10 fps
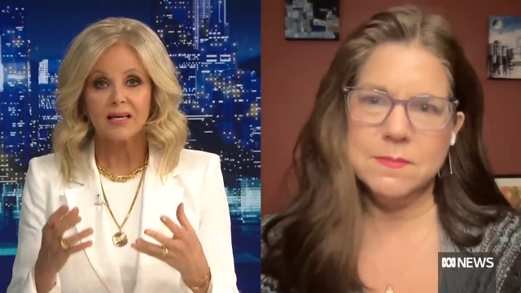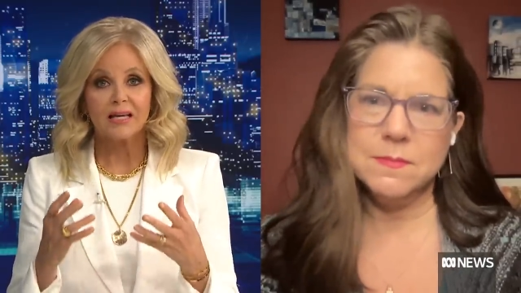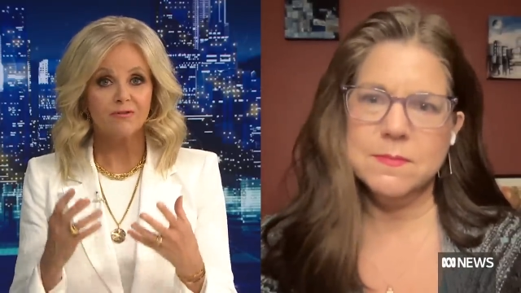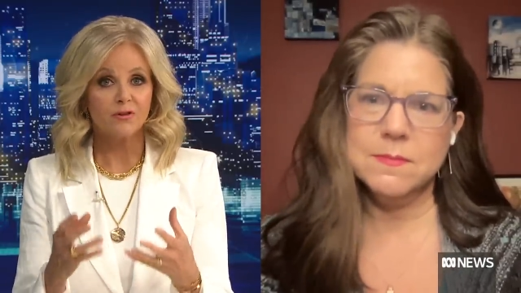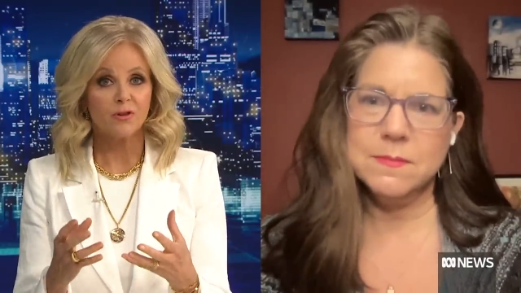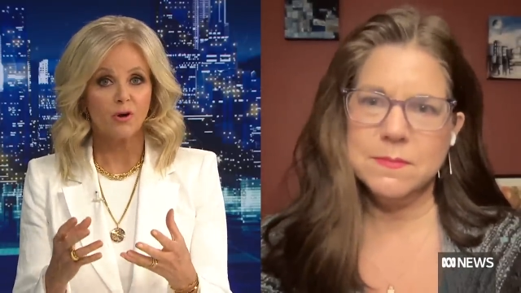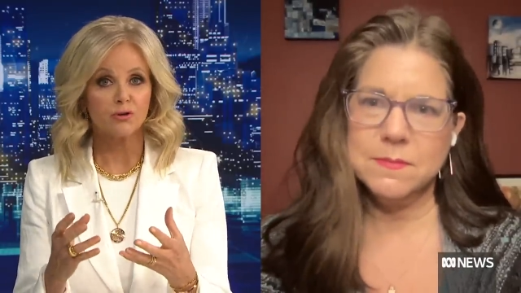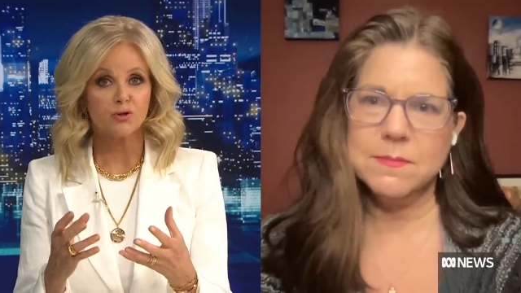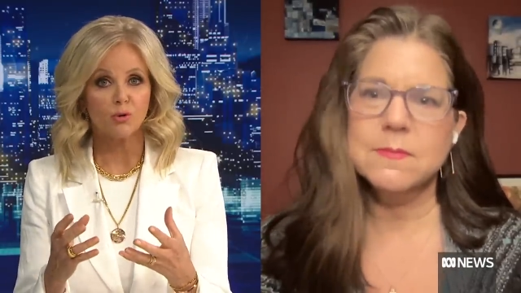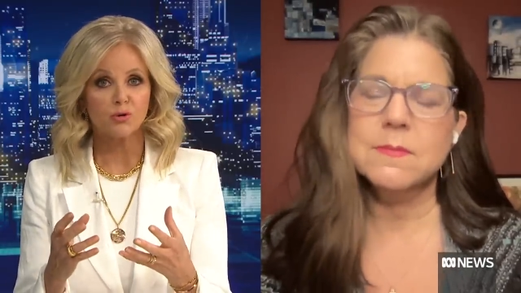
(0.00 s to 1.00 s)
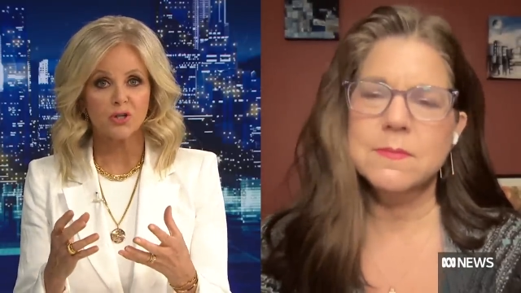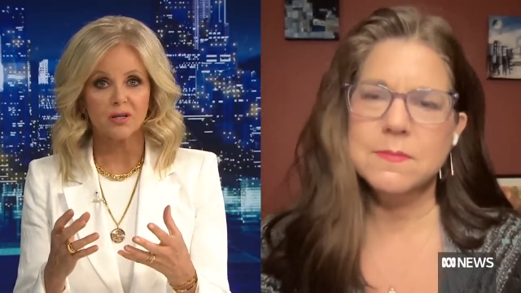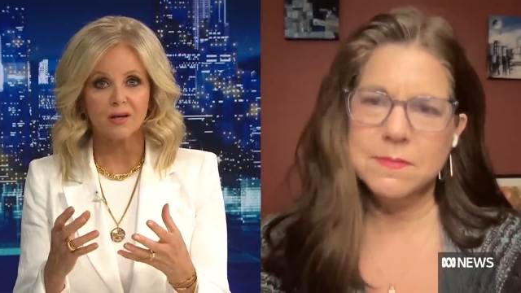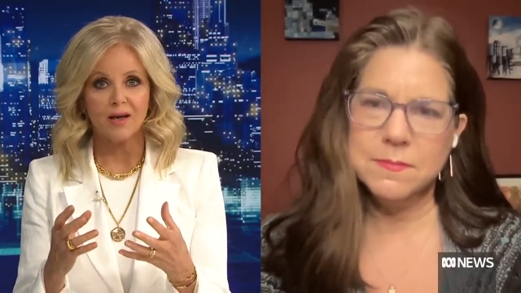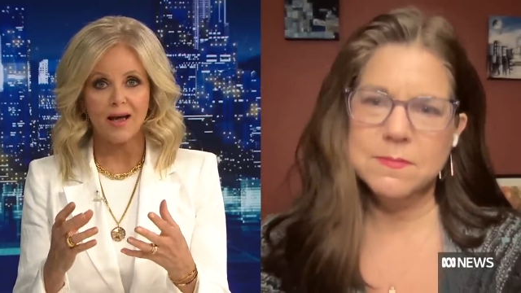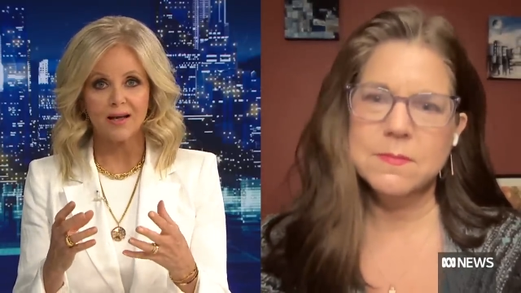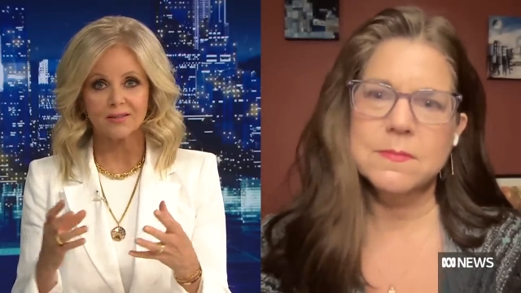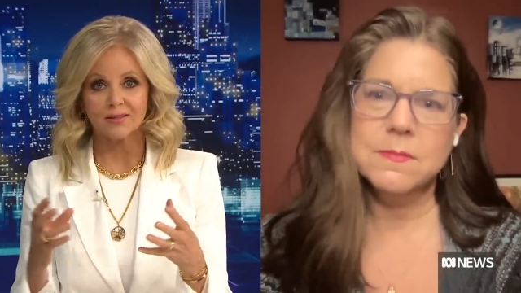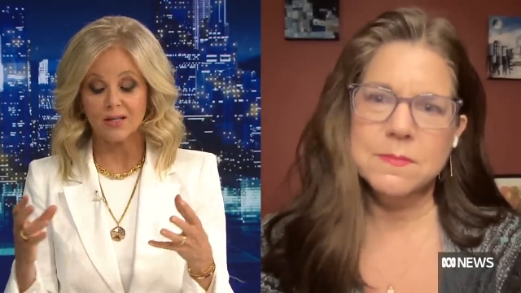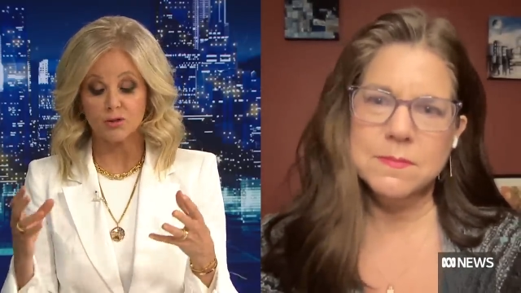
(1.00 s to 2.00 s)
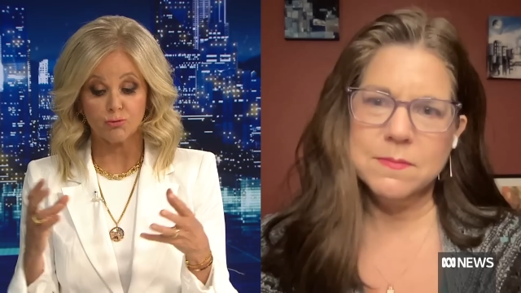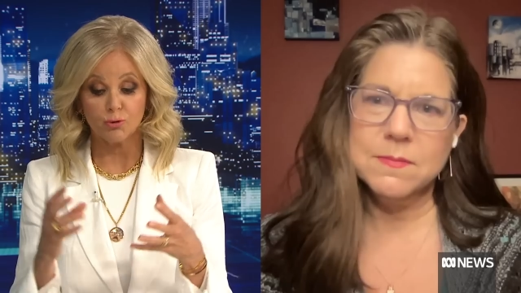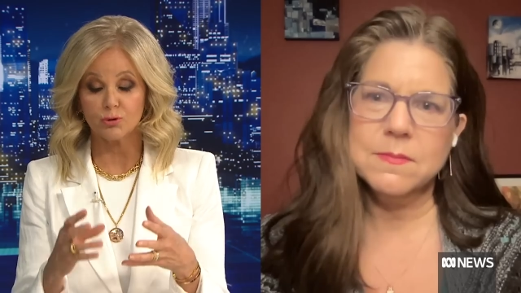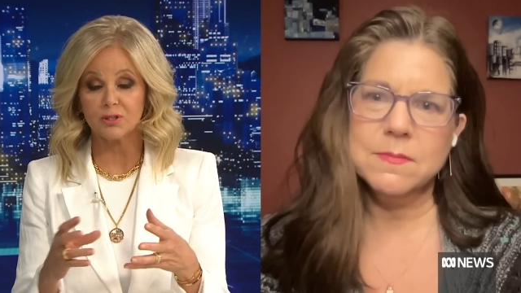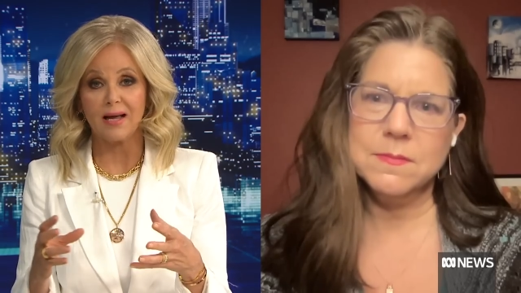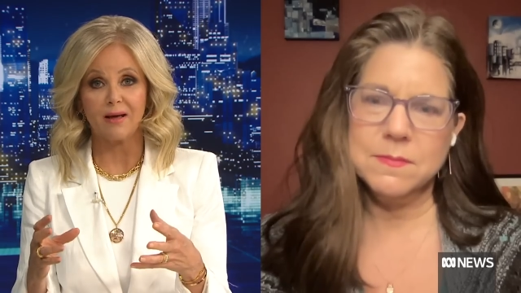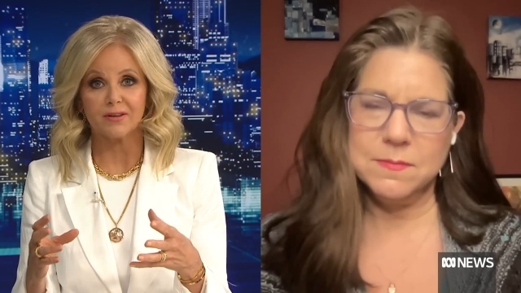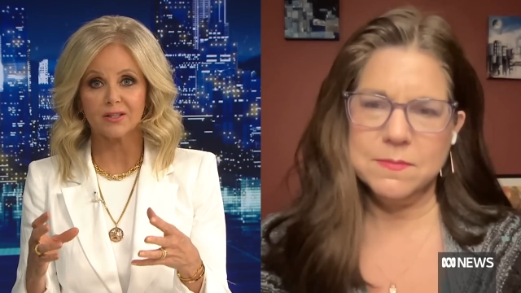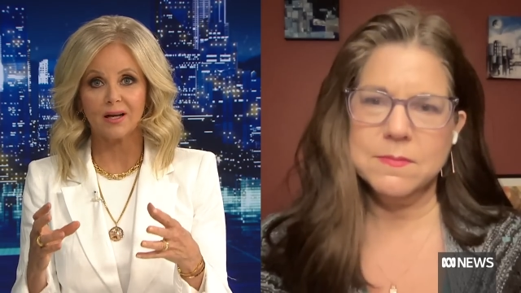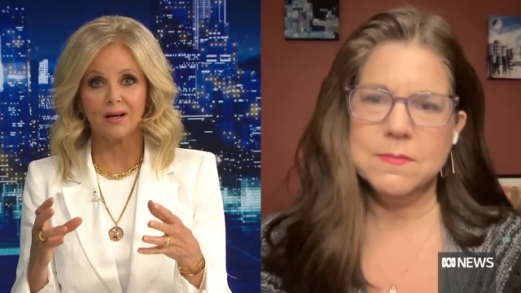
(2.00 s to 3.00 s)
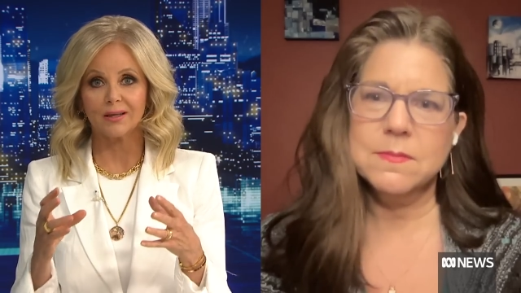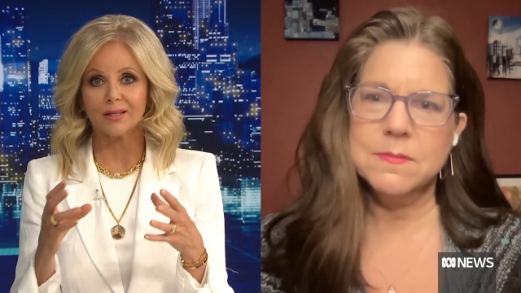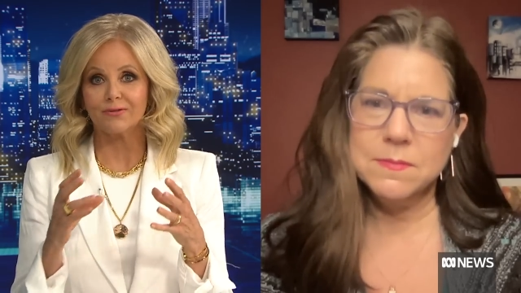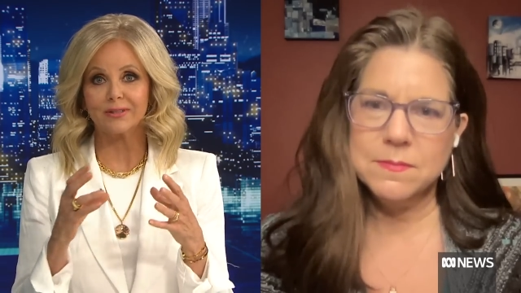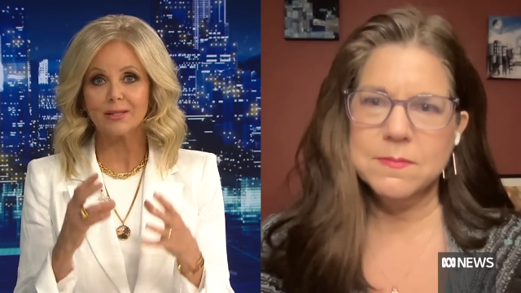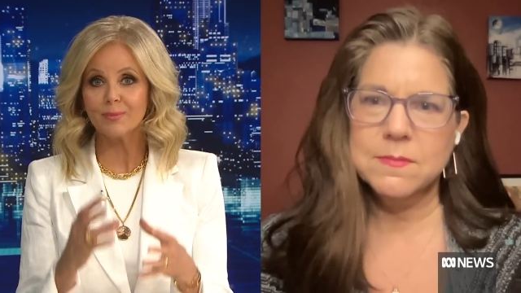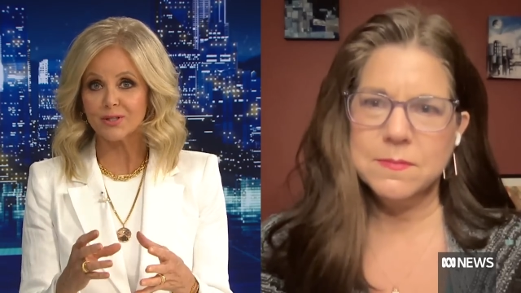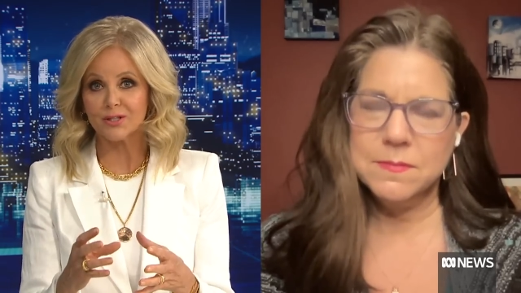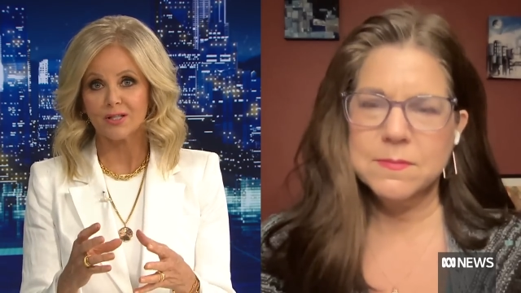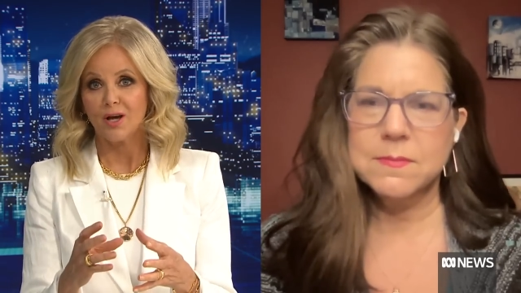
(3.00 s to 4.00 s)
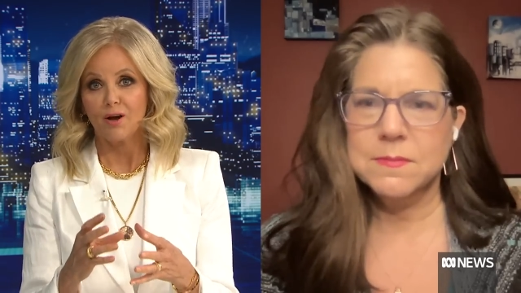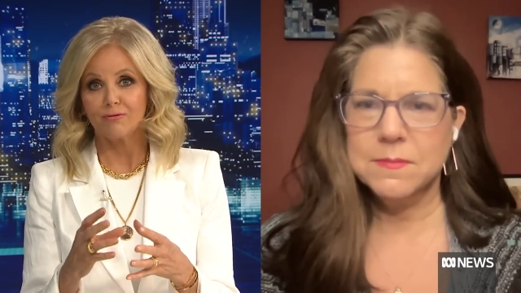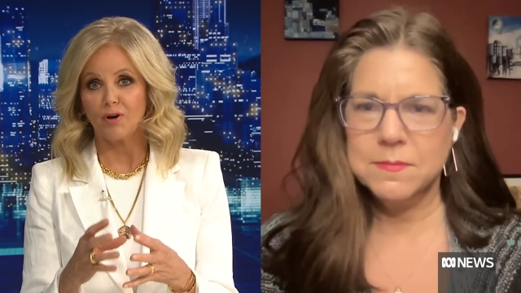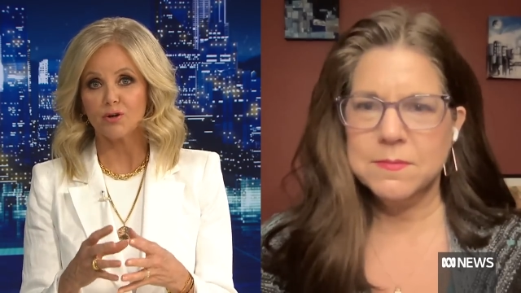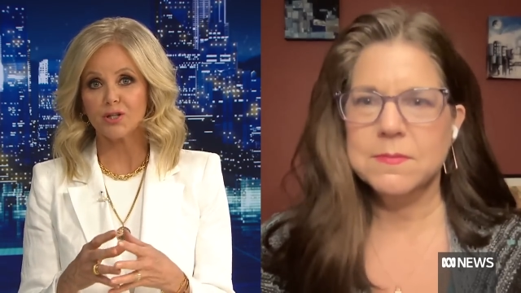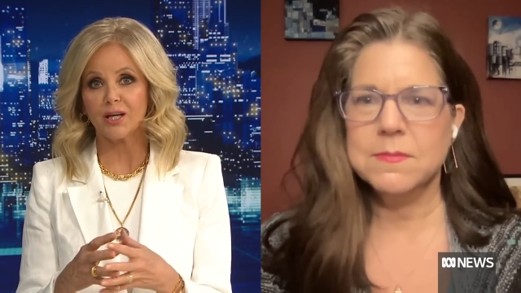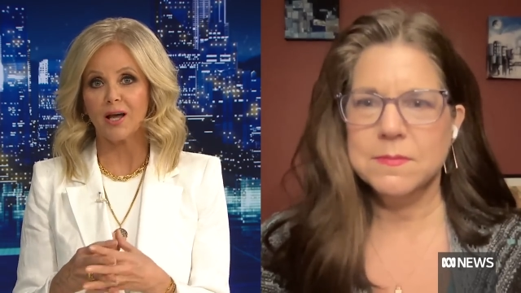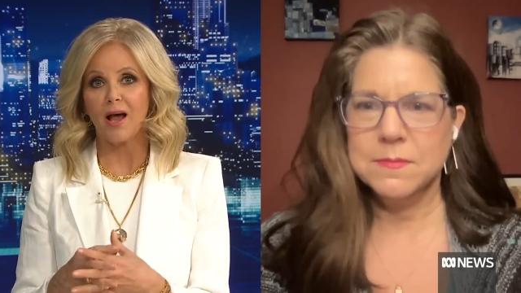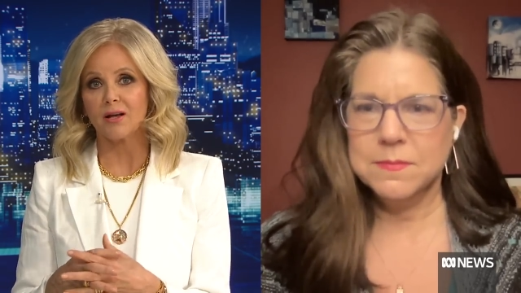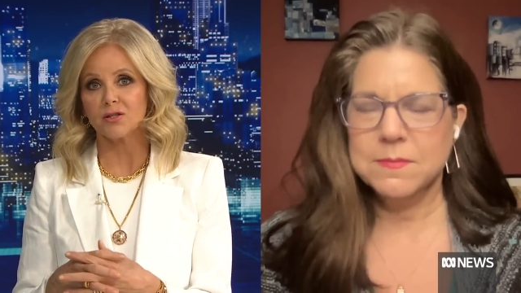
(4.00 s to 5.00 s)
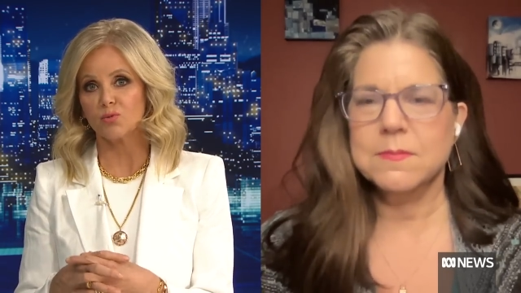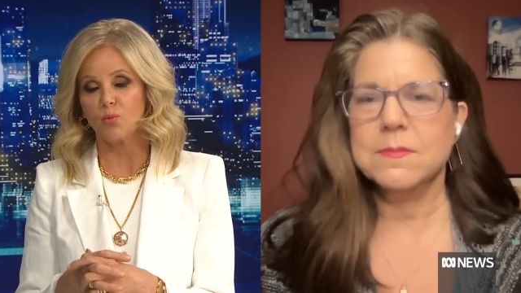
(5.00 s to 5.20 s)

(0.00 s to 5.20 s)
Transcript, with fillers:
Speaker 1: even though Georgia has these rules now that kind of limits voting as